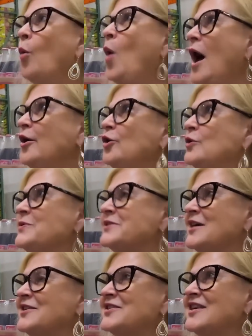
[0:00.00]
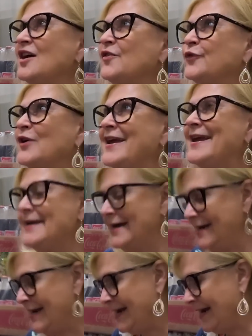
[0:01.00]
Waterloo's on sale for eight ninety